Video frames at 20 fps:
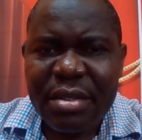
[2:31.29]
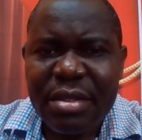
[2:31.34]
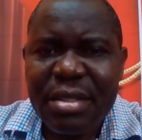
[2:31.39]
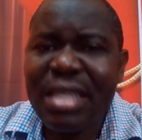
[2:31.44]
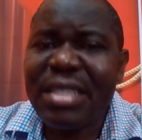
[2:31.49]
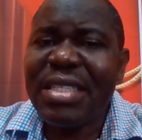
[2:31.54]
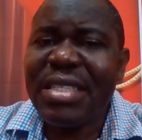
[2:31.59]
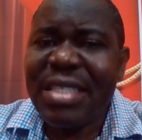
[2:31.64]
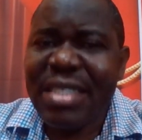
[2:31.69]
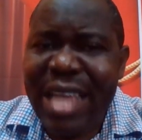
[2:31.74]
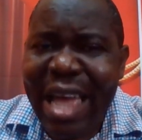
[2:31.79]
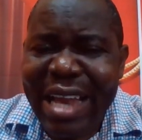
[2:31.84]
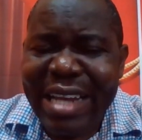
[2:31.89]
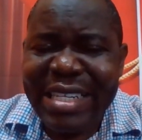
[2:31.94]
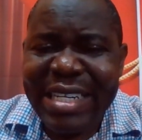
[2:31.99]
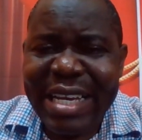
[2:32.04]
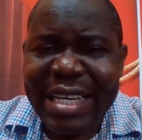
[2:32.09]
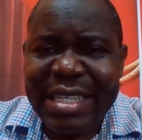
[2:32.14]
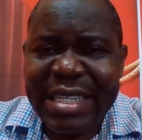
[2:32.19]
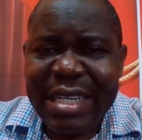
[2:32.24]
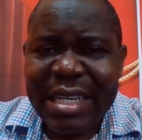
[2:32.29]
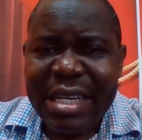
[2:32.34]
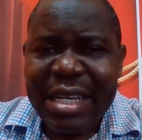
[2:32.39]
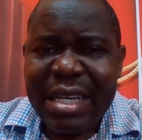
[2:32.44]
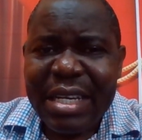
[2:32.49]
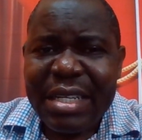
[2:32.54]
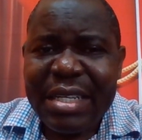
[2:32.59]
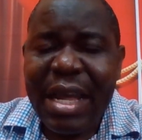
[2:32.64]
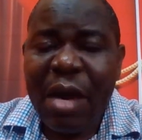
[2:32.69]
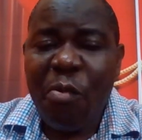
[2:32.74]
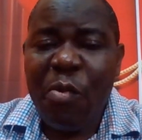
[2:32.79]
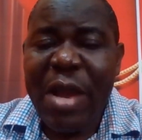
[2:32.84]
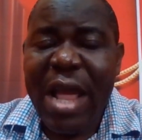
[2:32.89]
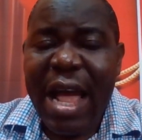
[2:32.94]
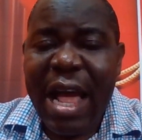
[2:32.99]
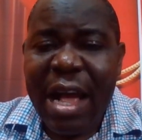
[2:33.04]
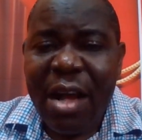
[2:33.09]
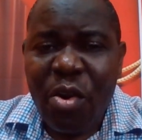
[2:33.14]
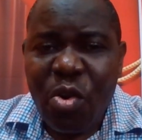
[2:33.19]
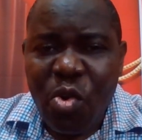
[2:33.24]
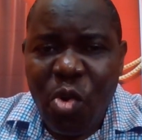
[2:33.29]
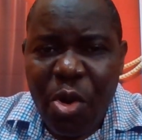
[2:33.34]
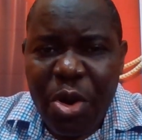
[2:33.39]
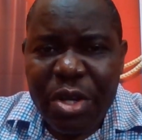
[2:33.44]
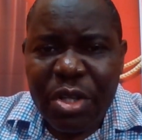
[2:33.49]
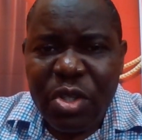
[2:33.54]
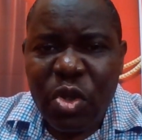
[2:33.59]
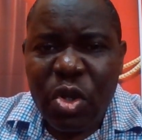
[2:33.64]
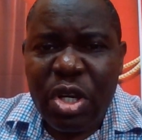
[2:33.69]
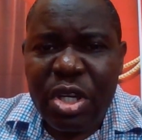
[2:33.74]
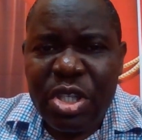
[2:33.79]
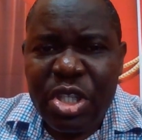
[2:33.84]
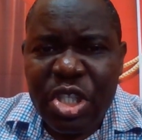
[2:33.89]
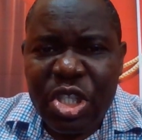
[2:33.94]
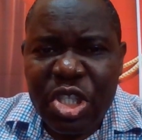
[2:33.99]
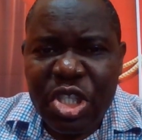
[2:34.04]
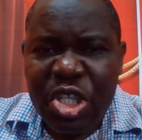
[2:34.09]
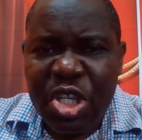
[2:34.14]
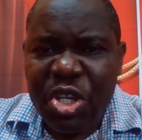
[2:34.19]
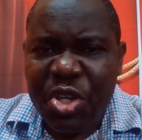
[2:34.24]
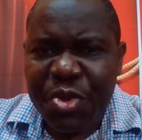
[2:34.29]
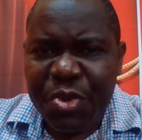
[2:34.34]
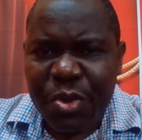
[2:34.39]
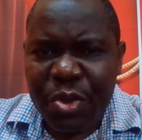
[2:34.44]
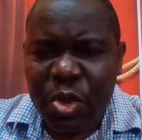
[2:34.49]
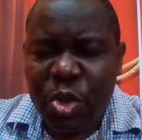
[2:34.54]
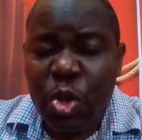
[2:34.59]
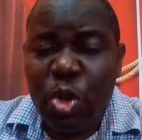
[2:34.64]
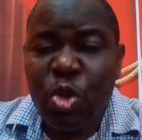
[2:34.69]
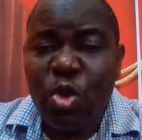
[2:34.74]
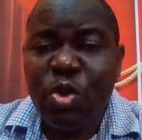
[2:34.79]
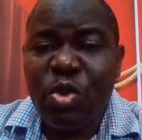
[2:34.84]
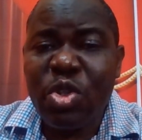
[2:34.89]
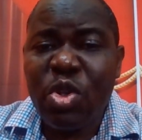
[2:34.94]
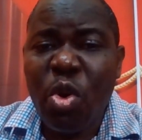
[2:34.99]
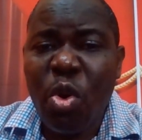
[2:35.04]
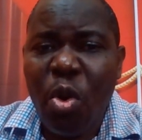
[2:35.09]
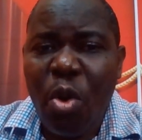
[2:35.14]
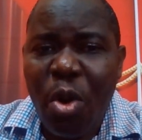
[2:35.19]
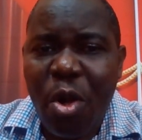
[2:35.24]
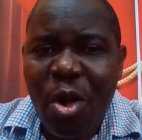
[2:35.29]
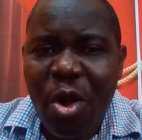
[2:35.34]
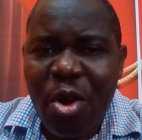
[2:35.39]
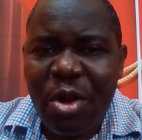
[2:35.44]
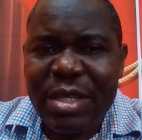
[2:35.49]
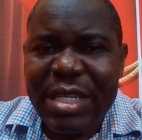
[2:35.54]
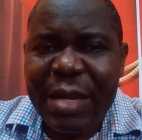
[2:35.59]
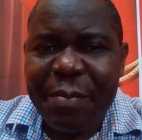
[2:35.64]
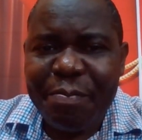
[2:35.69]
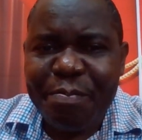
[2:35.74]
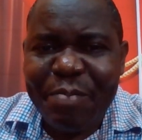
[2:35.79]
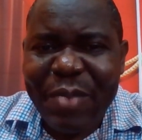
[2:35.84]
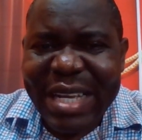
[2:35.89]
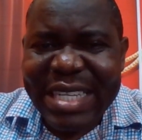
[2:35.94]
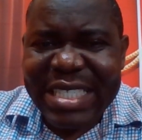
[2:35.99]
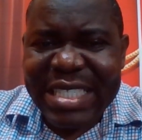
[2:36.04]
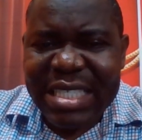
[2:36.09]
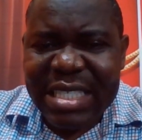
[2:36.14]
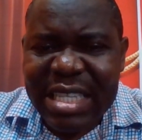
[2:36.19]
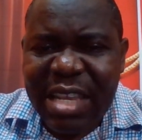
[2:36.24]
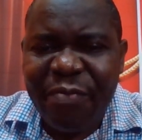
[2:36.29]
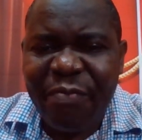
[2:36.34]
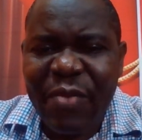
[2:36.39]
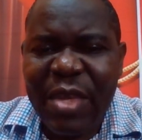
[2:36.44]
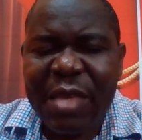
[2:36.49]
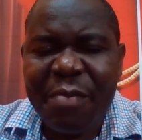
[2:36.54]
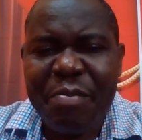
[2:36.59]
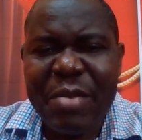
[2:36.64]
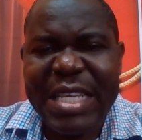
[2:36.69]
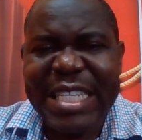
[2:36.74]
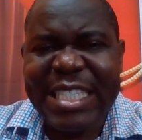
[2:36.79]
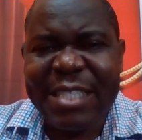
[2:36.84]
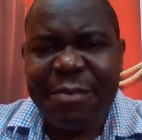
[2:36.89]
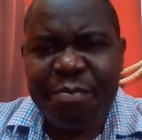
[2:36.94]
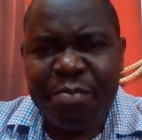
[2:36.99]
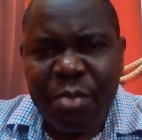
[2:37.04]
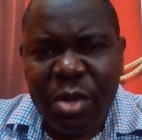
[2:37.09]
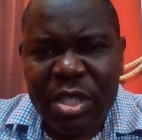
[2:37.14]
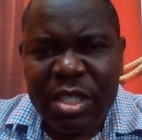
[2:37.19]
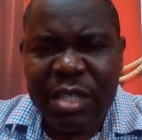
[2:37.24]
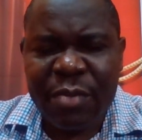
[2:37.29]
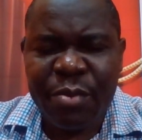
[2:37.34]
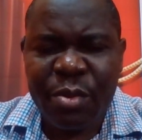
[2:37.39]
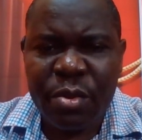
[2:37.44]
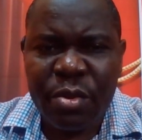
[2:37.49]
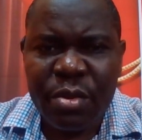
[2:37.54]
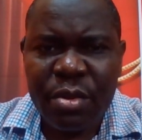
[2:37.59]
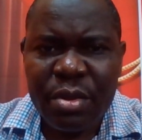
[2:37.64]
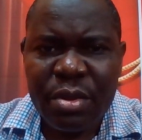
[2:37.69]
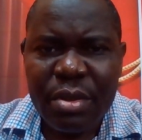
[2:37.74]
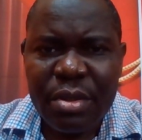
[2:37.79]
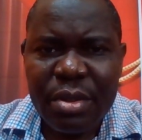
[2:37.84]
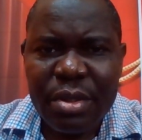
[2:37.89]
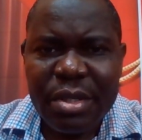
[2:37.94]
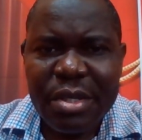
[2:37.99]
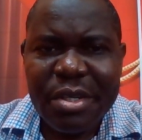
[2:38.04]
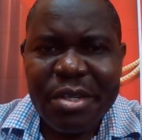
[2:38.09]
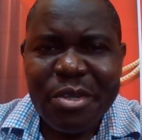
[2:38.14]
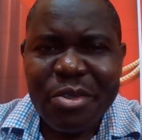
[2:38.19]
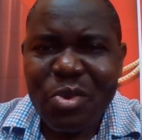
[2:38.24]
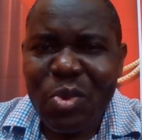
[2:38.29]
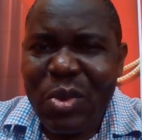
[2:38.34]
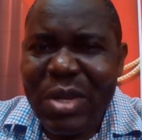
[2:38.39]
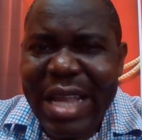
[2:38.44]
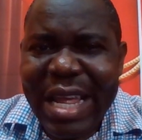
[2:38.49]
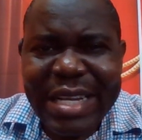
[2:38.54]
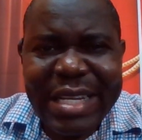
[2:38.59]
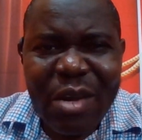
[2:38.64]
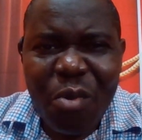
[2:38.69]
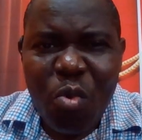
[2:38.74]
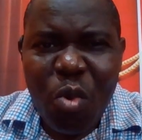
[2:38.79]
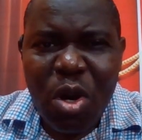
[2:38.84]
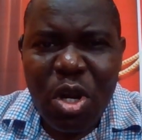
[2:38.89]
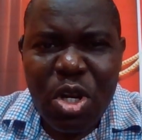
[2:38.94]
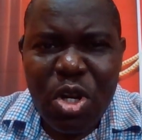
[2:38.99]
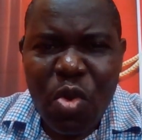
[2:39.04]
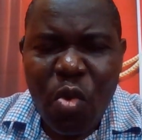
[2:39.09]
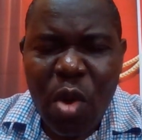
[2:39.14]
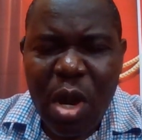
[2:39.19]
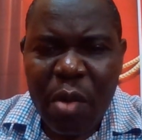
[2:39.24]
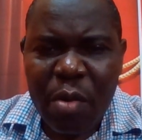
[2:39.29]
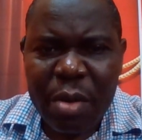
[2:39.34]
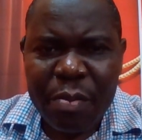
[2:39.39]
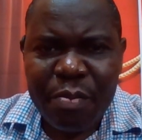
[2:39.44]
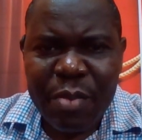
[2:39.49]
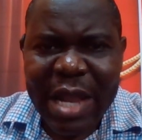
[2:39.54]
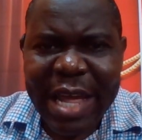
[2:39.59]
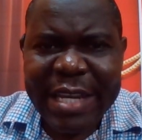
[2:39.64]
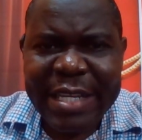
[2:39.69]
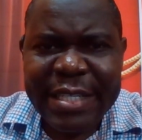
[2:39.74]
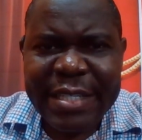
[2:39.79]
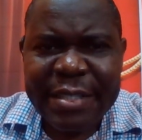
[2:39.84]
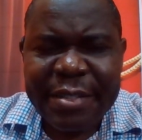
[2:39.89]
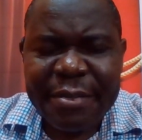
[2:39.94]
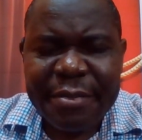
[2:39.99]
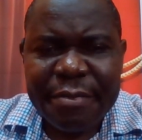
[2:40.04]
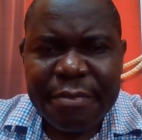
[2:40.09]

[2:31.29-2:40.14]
decided that we are going to continue to use all the pacific means possible to let the world know our plight.